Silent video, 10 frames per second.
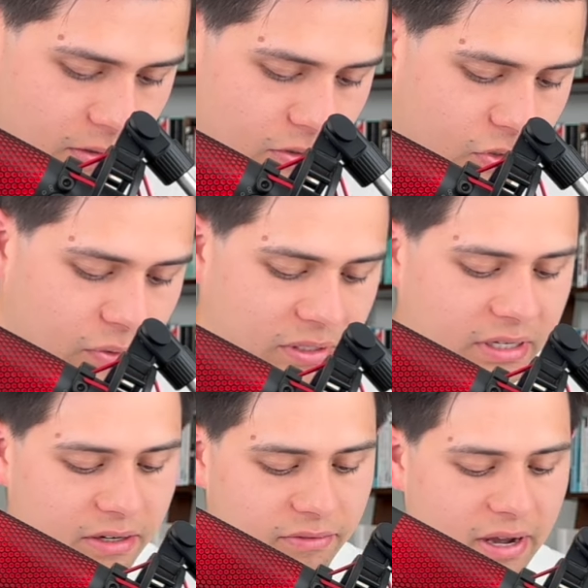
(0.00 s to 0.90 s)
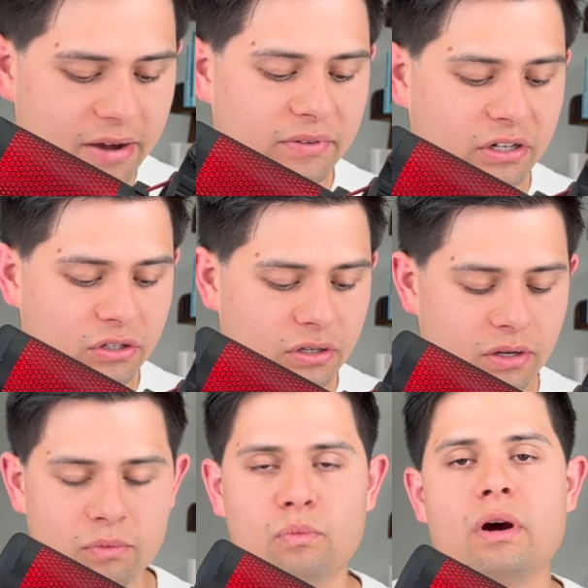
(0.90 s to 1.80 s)
So instead of having
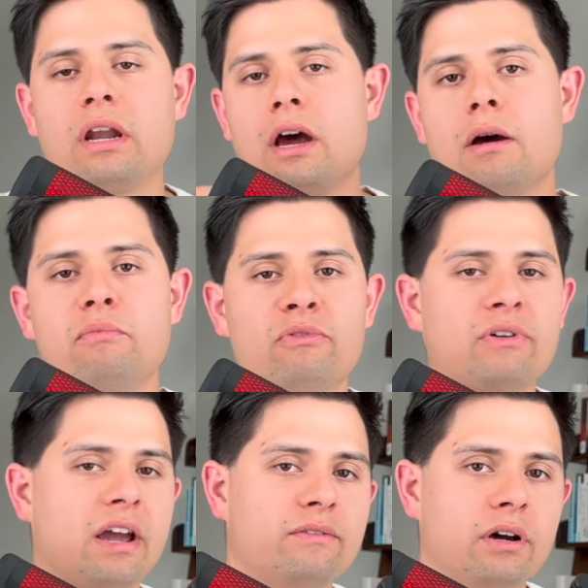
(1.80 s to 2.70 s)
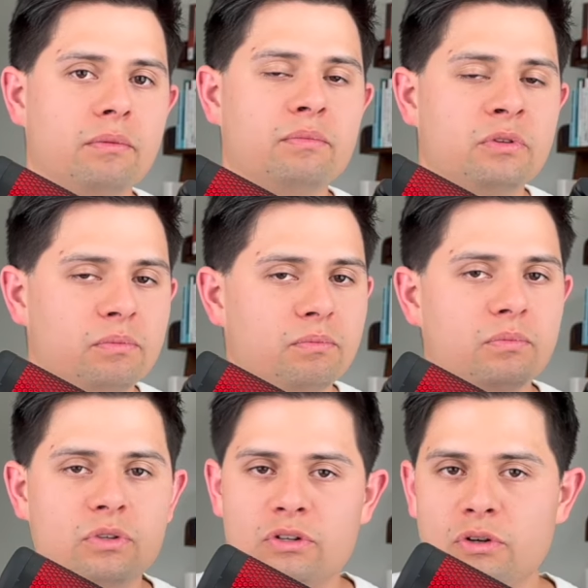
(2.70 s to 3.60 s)
1 up, 5 ups,
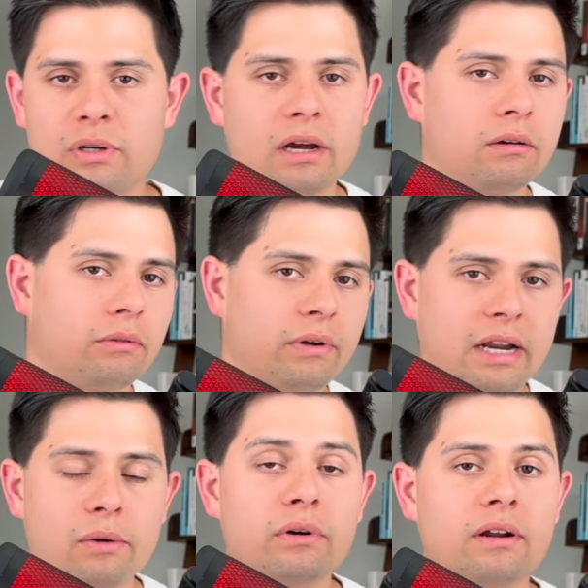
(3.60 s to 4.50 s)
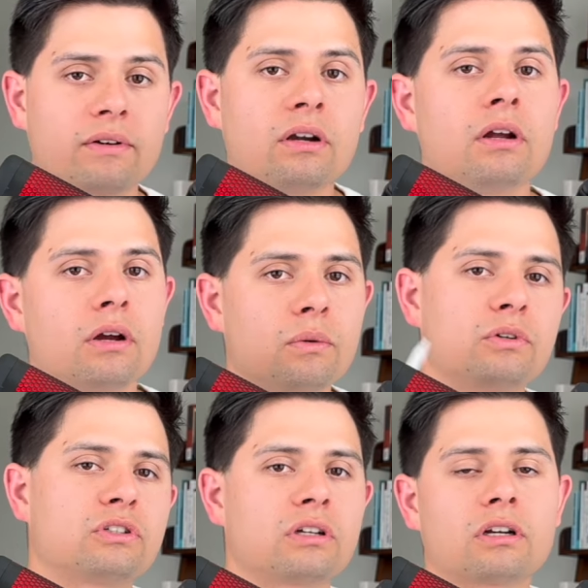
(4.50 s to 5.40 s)
2 down, 3 down, whatever, we're
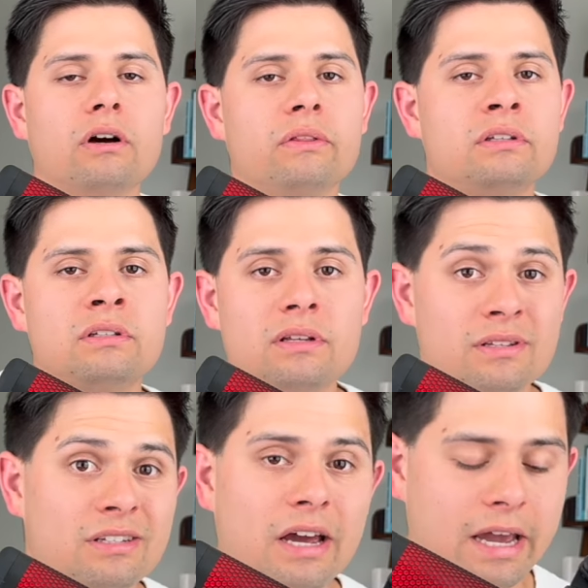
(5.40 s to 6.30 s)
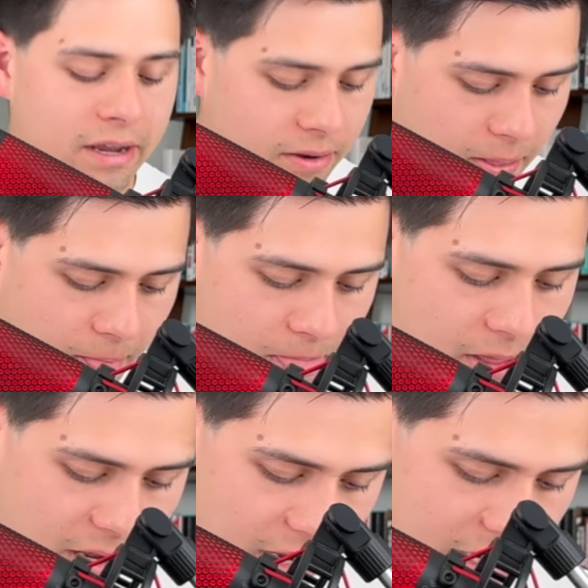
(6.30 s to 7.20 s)
just going to call this psi.
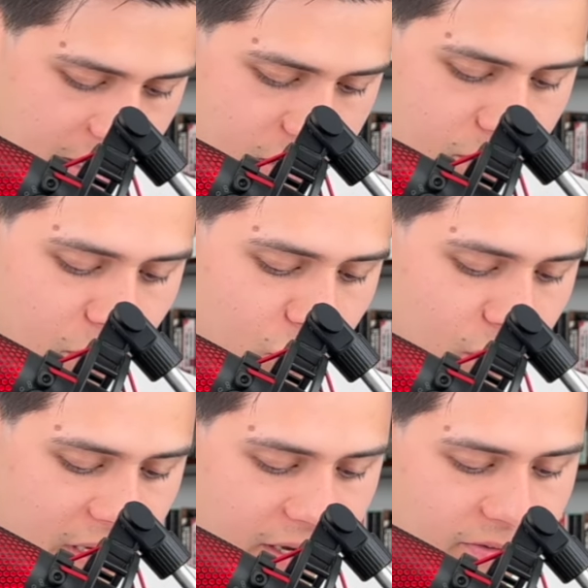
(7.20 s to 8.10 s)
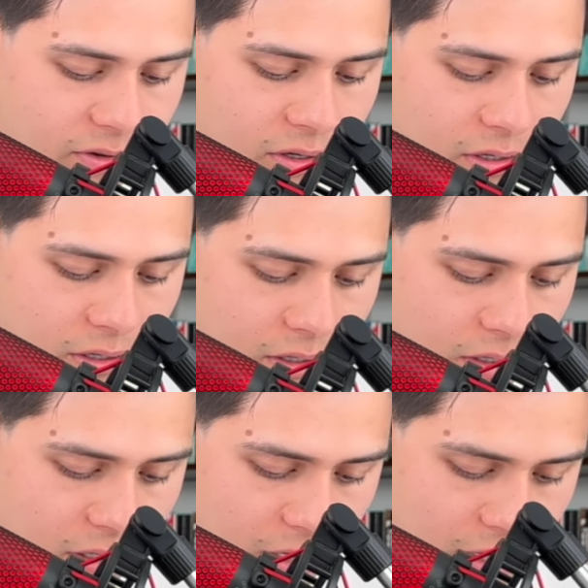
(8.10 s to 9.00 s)
And suppose we have
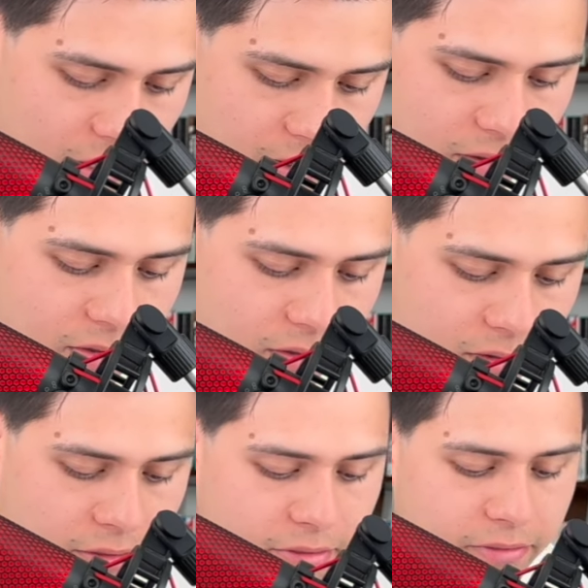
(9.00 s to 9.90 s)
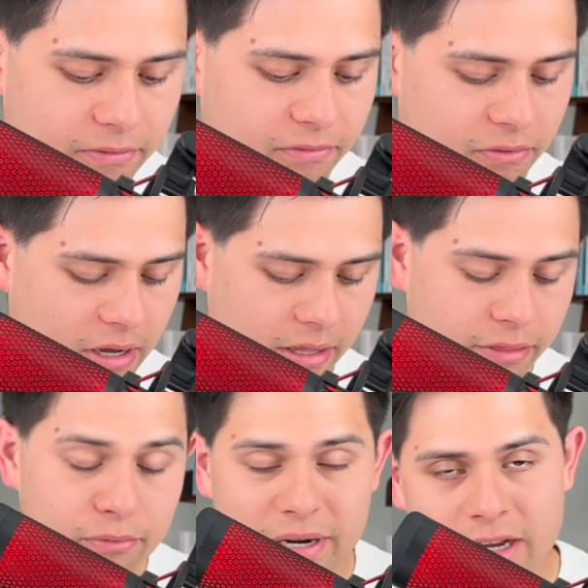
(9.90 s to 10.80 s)

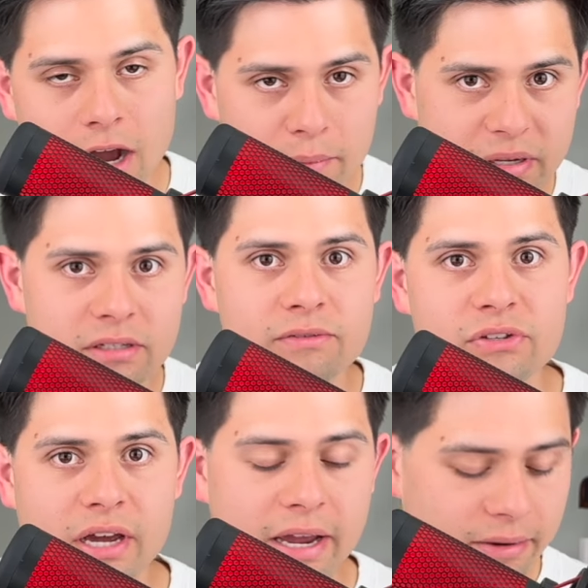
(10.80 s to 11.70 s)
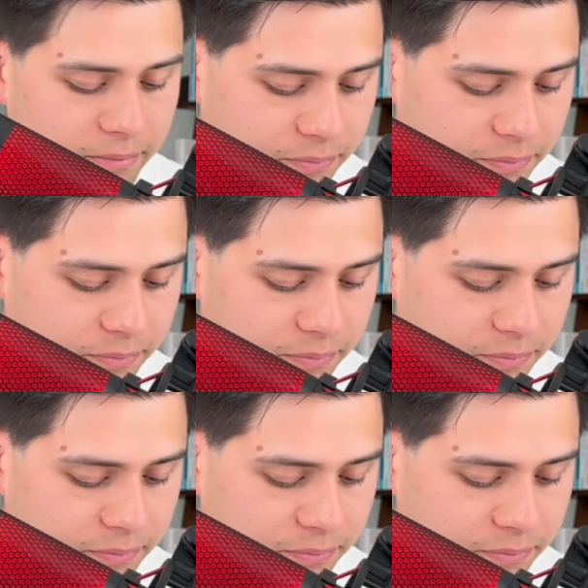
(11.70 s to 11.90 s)
3 copies of psi,